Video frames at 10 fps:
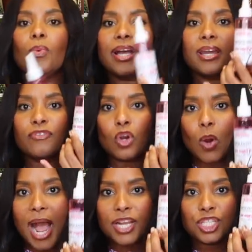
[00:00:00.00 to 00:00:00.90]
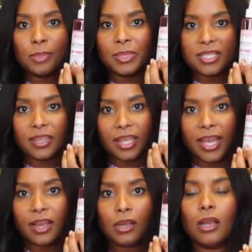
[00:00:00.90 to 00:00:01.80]
know what kind of crack she puts in
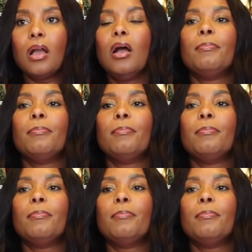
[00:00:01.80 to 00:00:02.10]
there,